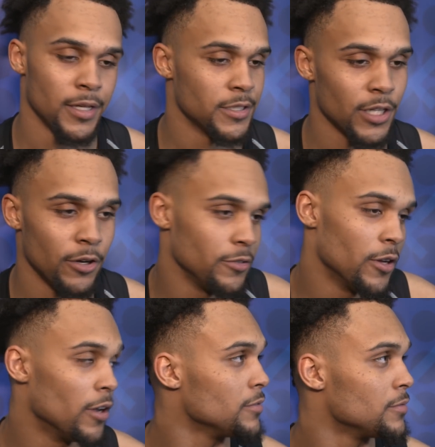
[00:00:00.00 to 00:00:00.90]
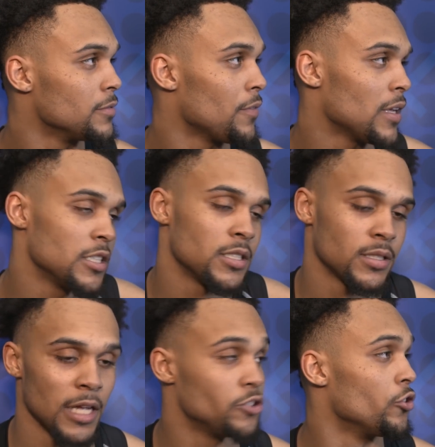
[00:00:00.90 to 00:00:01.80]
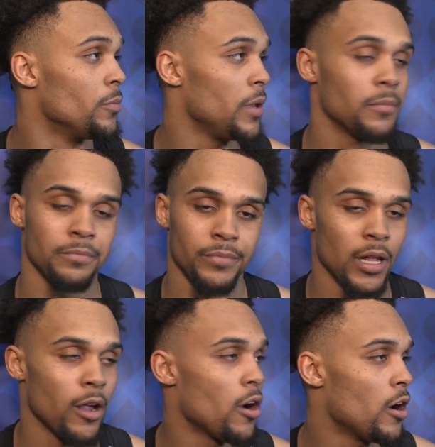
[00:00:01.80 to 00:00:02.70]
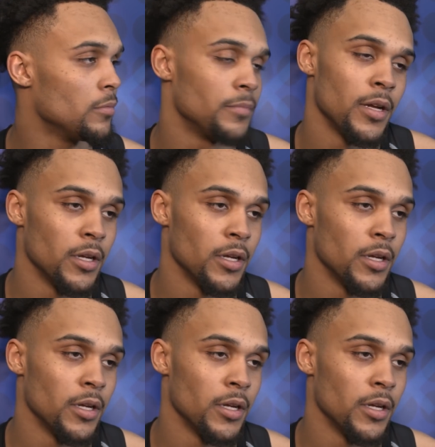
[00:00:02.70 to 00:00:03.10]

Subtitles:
So, you know, I'll just stay true to me, play hard,